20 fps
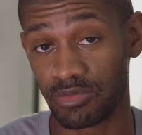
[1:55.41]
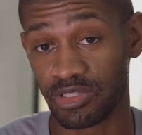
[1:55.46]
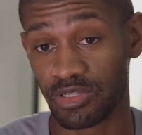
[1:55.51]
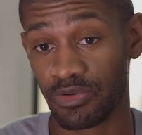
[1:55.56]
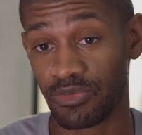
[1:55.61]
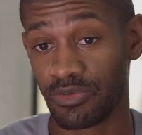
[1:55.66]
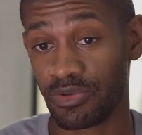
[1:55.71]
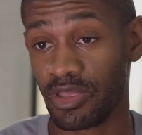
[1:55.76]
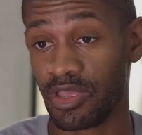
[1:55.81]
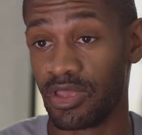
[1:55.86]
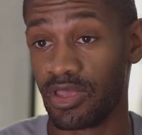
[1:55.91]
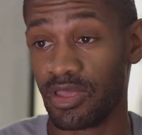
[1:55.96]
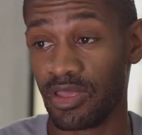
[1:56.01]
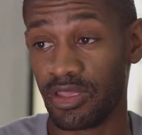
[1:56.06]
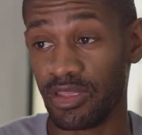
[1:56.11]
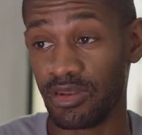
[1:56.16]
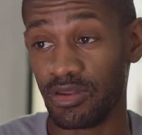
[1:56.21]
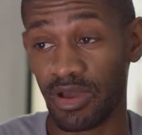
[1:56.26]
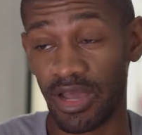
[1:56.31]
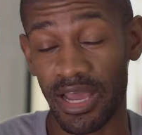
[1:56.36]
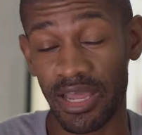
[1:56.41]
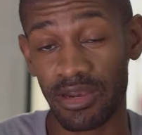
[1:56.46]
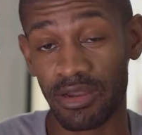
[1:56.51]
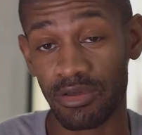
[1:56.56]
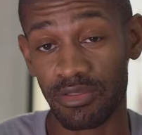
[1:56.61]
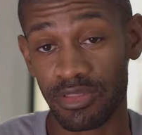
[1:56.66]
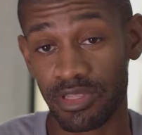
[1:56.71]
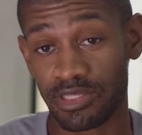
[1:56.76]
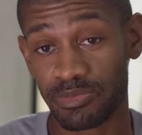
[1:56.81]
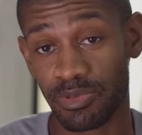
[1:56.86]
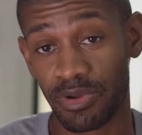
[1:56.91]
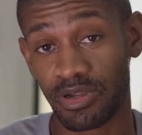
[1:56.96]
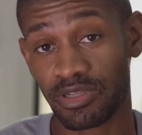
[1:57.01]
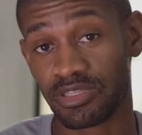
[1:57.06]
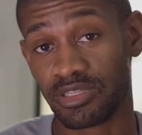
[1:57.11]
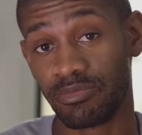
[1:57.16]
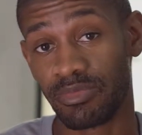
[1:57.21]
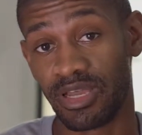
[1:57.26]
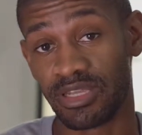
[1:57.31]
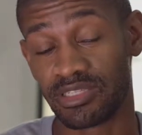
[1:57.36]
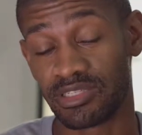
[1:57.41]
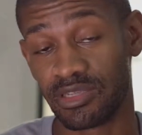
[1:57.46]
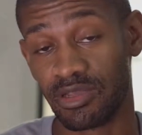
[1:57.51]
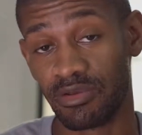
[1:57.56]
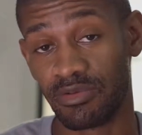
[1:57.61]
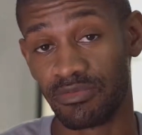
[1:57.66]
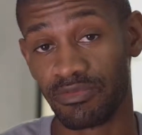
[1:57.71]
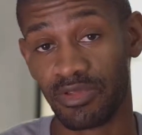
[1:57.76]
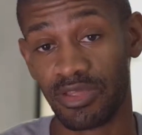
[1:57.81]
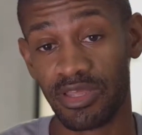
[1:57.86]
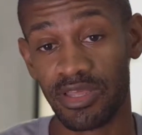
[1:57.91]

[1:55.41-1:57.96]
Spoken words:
So, you know, I know this personally myself.